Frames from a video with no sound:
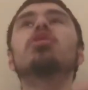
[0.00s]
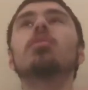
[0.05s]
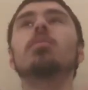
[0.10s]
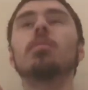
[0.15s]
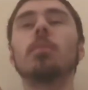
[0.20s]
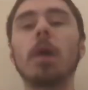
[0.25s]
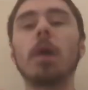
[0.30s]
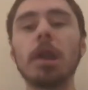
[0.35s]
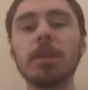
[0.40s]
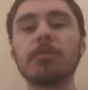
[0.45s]

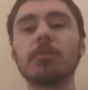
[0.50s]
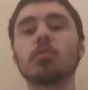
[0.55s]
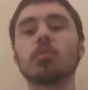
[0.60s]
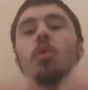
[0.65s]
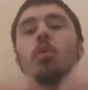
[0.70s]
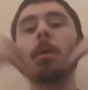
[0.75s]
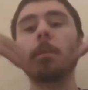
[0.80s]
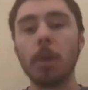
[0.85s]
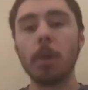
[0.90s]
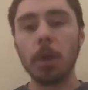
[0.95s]
parts,
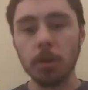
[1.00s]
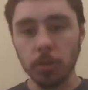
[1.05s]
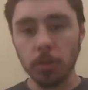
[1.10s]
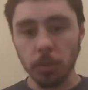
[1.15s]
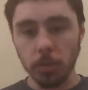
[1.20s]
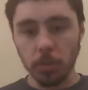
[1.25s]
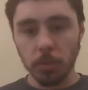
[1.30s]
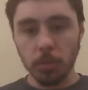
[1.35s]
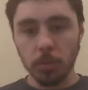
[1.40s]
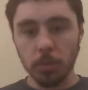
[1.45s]
so you
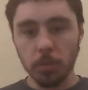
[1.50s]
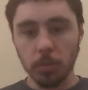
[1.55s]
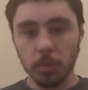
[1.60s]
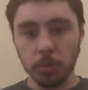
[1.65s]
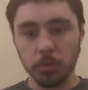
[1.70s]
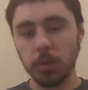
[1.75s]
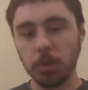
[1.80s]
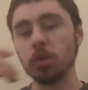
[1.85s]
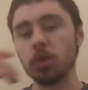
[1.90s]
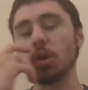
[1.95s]
don't have to like
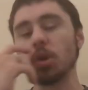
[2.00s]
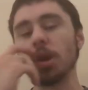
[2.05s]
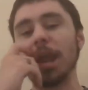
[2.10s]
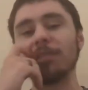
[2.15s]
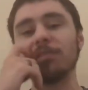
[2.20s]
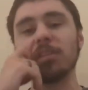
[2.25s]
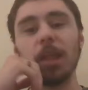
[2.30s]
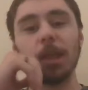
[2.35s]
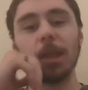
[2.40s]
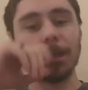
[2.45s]
so you can live
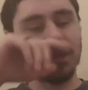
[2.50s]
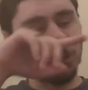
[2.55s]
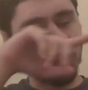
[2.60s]
forever.